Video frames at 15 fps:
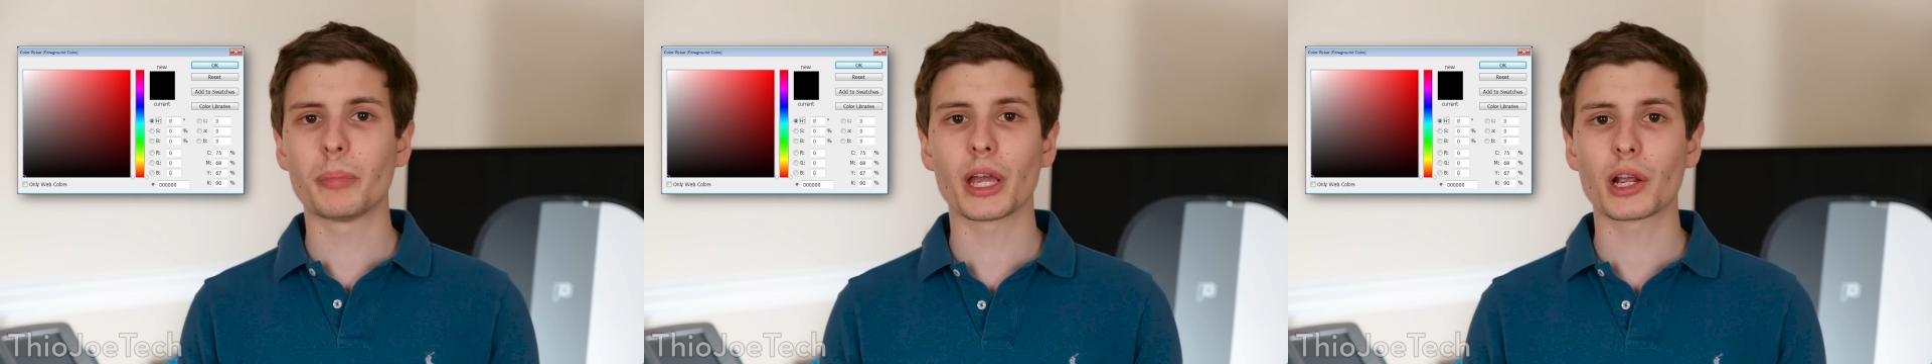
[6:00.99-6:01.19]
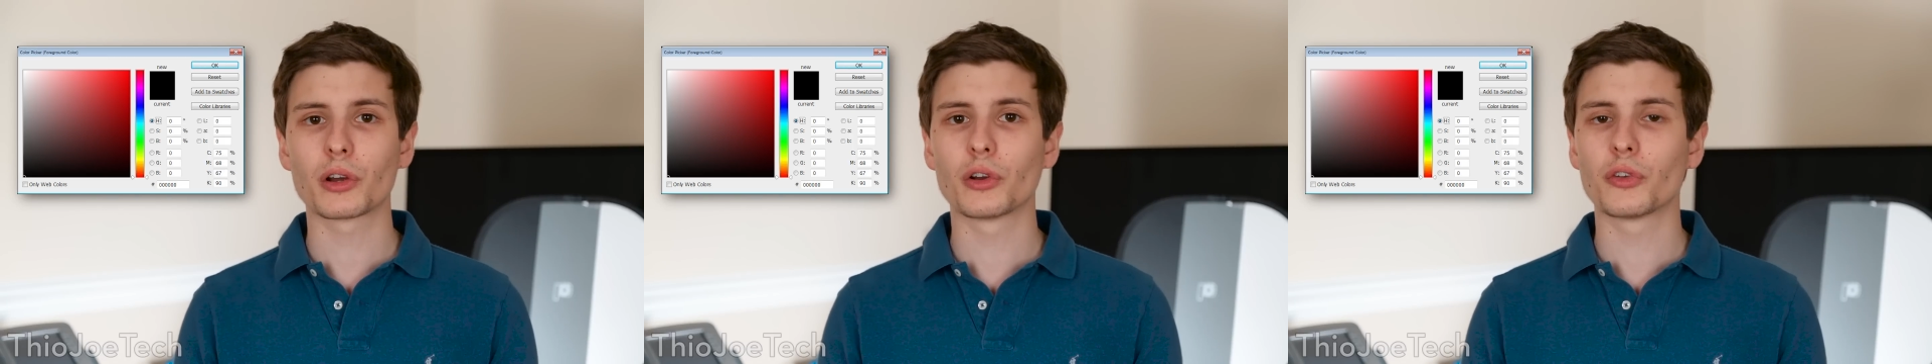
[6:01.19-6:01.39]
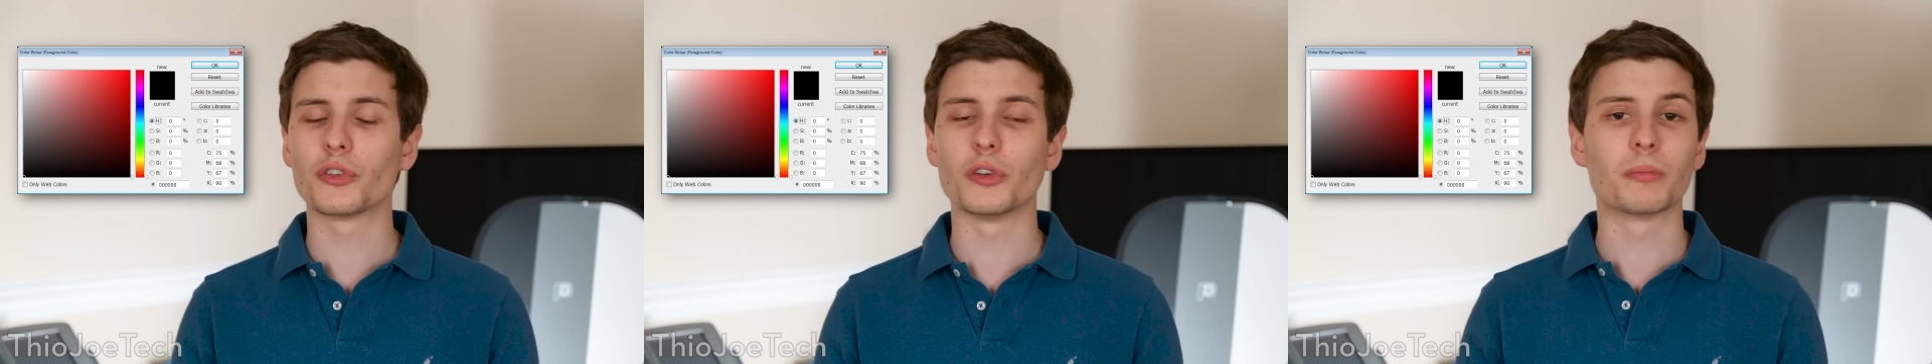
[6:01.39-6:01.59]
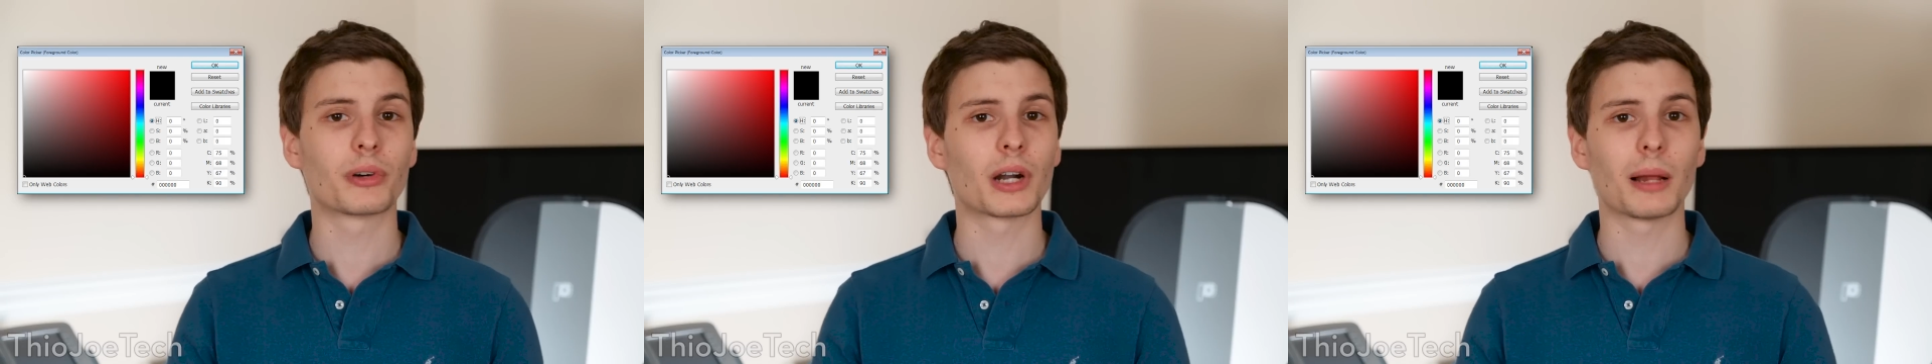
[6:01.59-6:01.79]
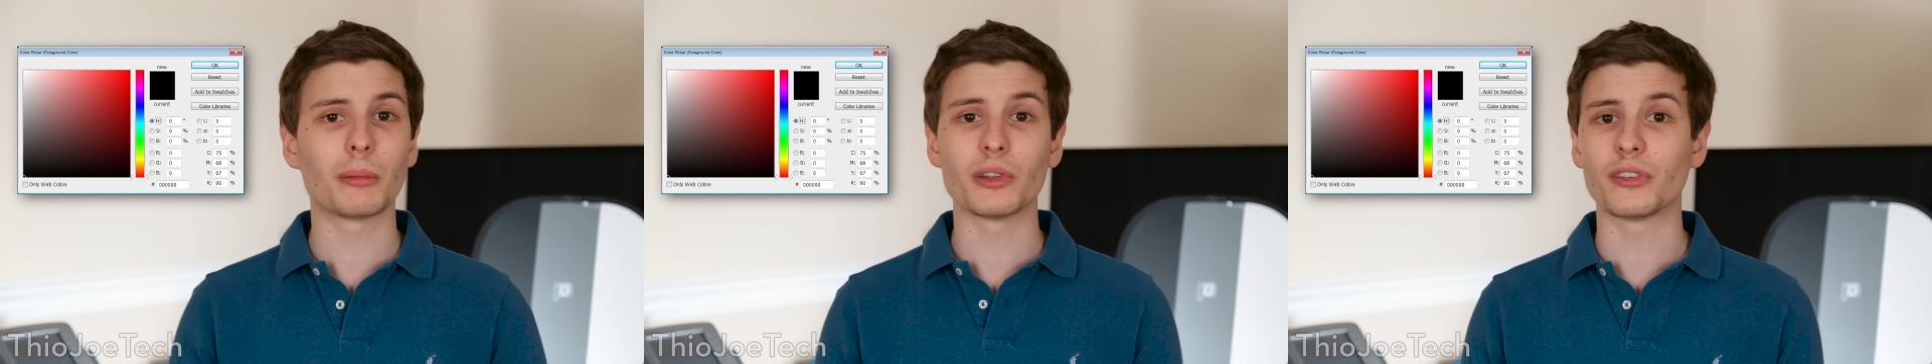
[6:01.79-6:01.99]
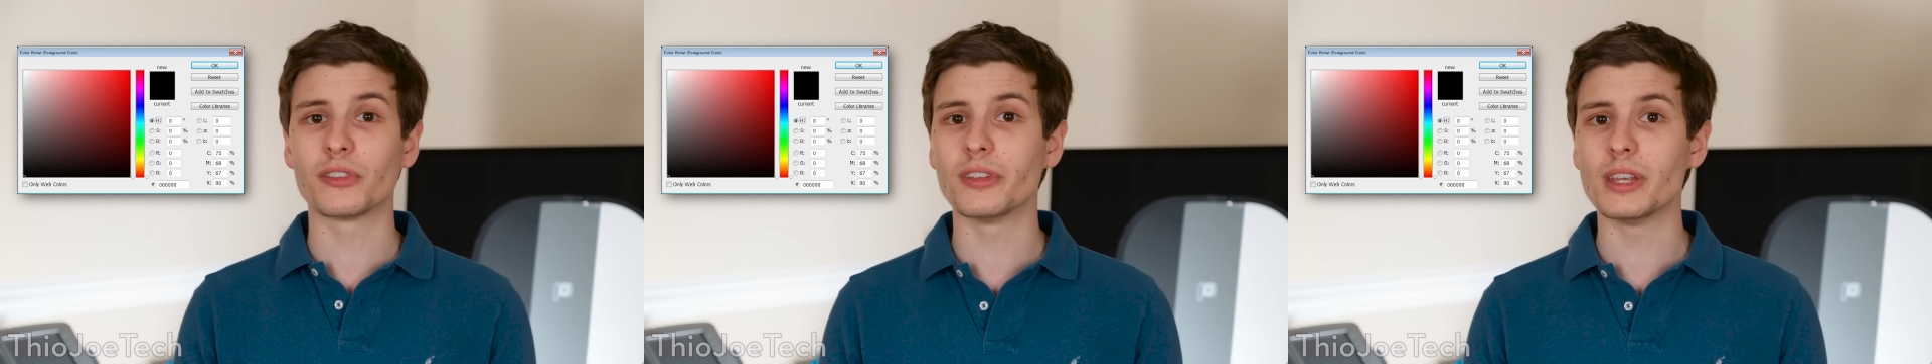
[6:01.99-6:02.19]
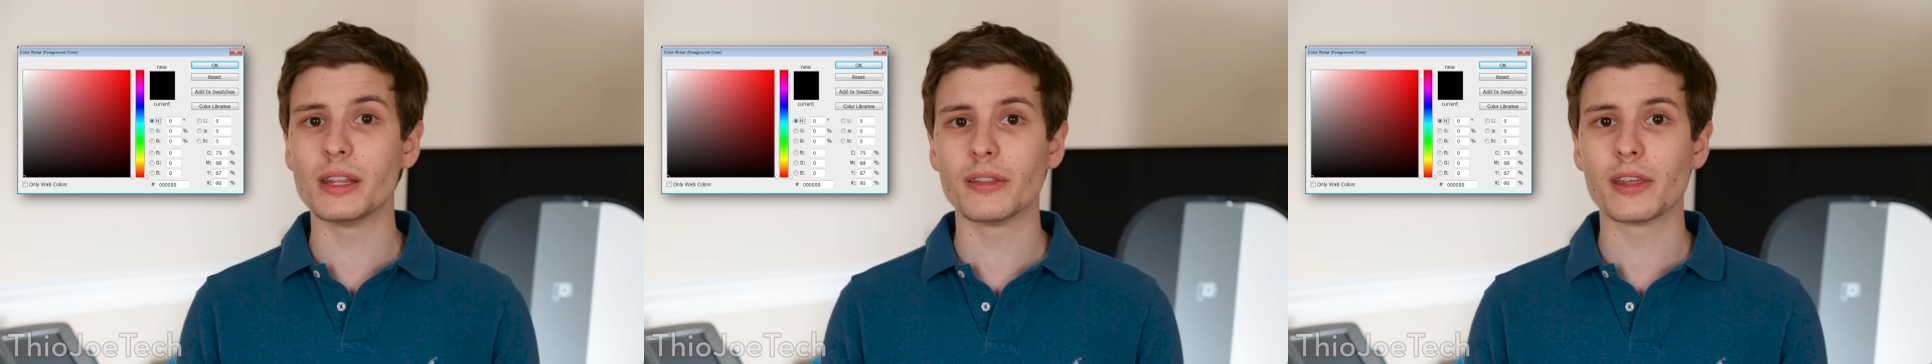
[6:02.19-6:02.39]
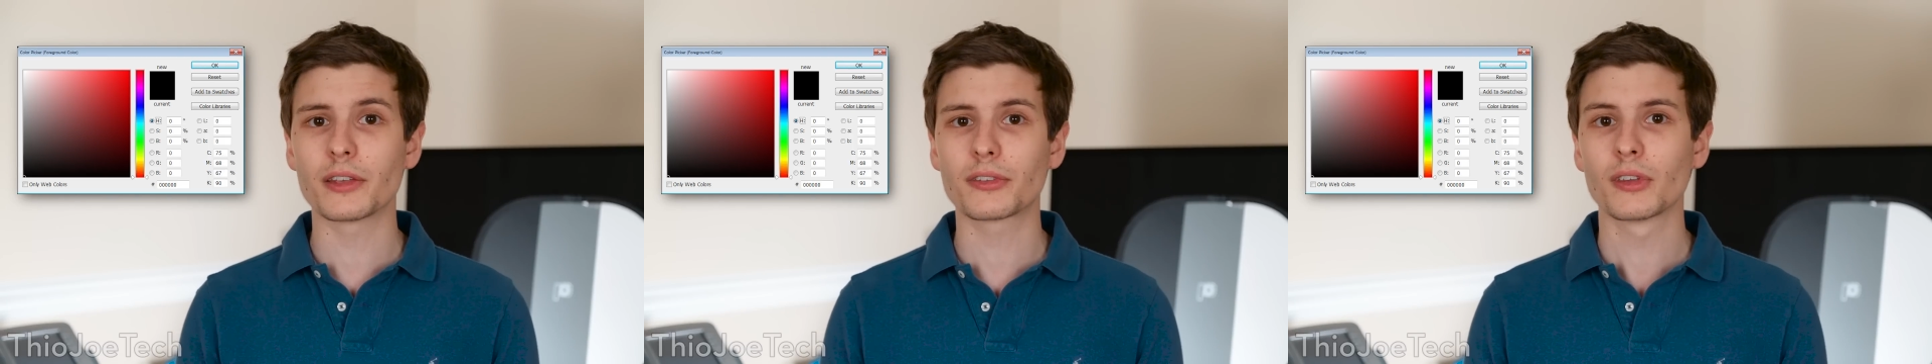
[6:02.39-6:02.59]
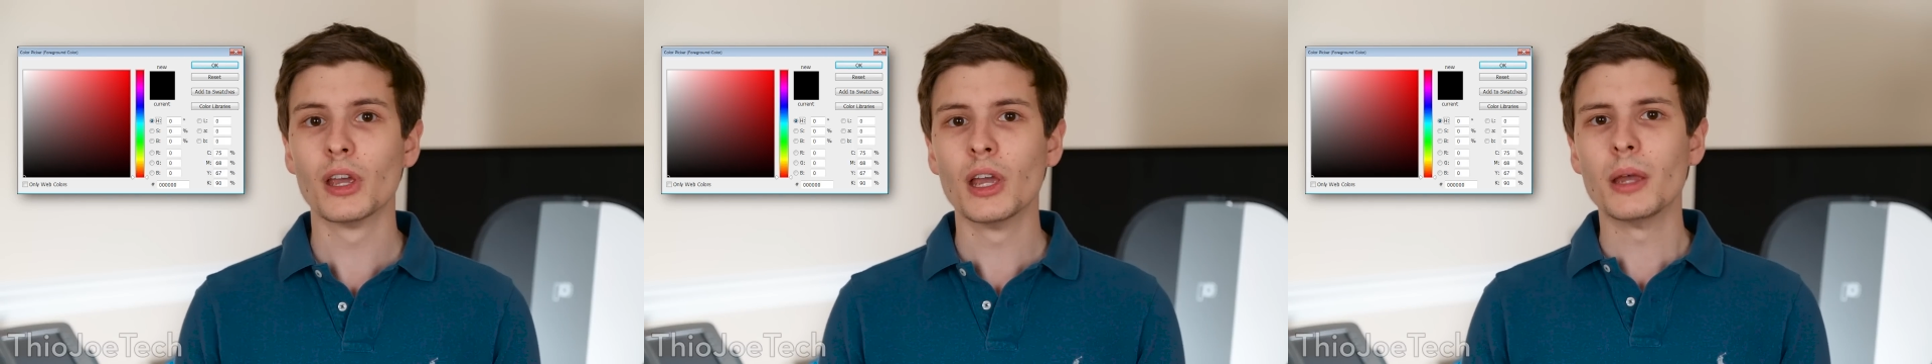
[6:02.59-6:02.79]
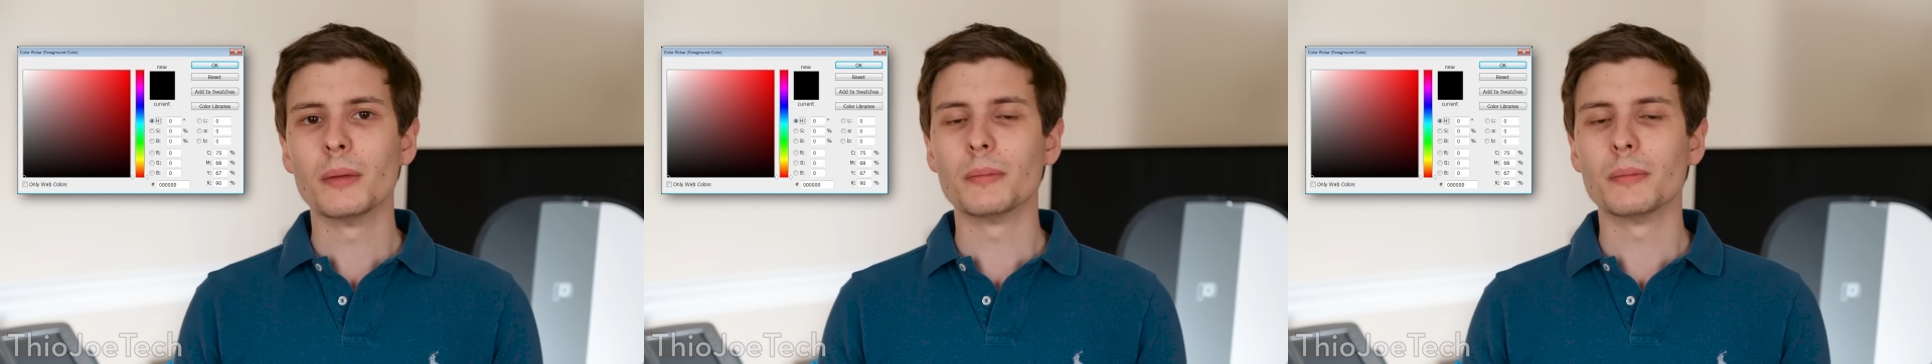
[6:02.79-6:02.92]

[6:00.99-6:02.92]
pickers. You've probably seen this